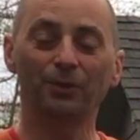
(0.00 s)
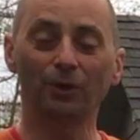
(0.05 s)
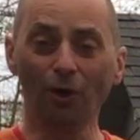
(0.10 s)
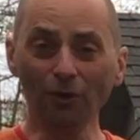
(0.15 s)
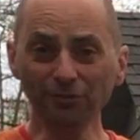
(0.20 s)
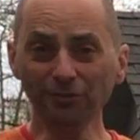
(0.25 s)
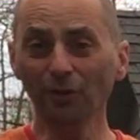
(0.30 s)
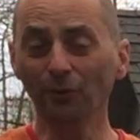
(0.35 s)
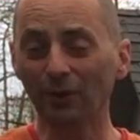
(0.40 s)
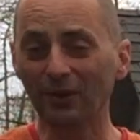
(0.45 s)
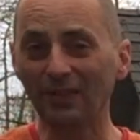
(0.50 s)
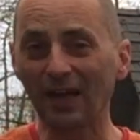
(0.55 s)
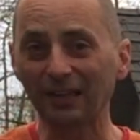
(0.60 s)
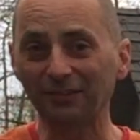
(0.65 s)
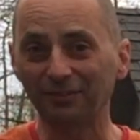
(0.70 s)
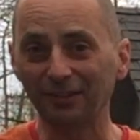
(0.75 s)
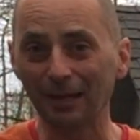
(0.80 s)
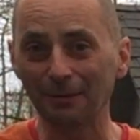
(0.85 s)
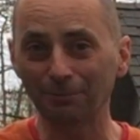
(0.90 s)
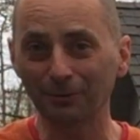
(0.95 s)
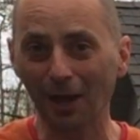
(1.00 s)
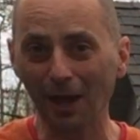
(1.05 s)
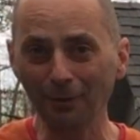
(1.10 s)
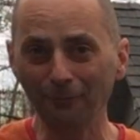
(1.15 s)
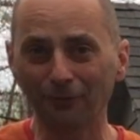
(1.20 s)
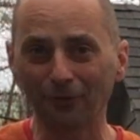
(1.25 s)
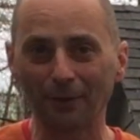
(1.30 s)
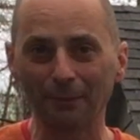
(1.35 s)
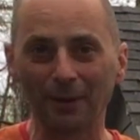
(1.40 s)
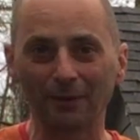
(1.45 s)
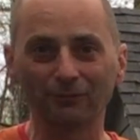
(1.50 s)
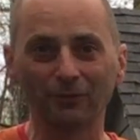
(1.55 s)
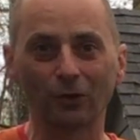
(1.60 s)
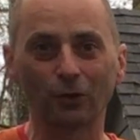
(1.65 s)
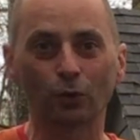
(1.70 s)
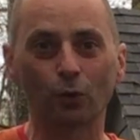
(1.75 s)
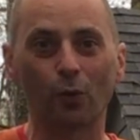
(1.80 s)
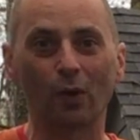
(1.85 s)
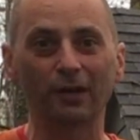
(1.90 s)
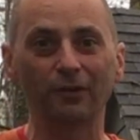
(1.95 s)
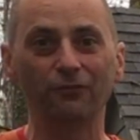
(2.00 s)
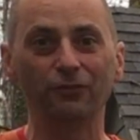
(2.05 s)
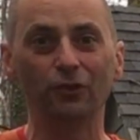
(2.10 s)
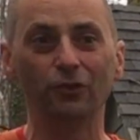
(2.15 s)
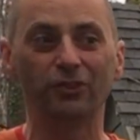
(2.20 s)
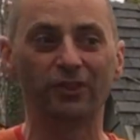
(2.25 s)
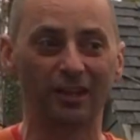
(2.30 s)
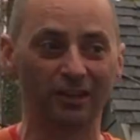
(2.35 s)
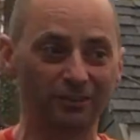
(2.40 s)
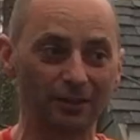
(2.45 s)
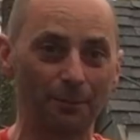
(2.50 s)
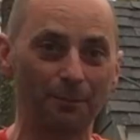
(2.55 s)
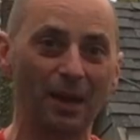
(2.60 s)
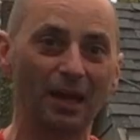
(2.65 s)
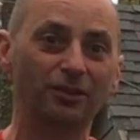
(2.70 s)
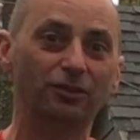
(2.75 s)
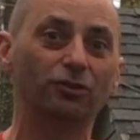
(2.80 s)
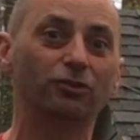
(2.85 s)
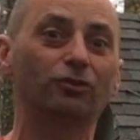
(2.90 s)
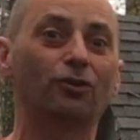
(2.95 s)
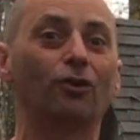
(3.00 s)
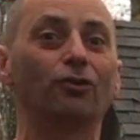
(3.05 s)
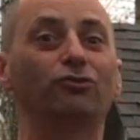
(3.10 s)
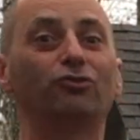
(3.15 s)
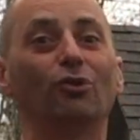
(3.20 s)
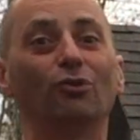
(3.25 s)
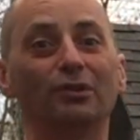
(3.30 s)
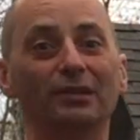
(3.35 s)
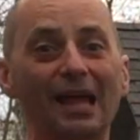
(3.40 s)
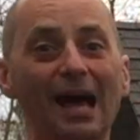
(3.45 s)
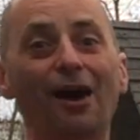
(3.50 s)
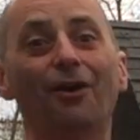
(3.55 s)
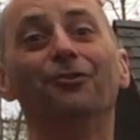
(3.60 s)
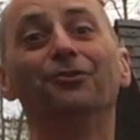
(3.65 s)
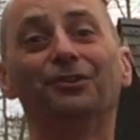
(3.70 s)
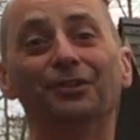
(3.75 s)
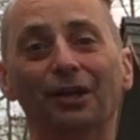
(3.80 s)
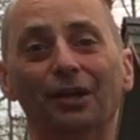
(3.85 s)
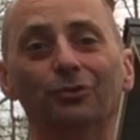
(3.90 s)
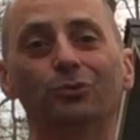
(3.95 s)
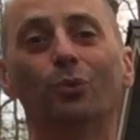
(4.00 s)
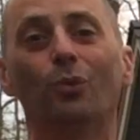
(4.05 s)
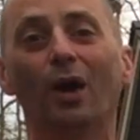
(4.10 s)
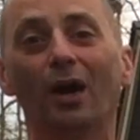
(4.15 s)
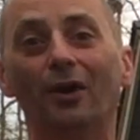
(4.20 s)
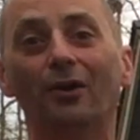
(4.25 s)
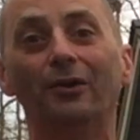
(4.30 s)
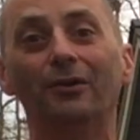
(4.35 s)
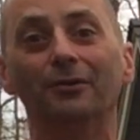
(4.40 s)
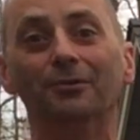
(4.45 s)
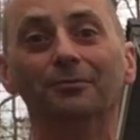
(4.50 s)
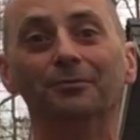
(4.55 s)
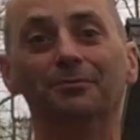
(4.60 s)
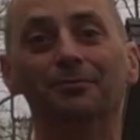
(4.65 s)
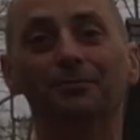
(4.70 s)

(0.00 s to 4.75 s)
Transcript: But also in that same time frame, I've learned quite a few things that make this car so lousy as well.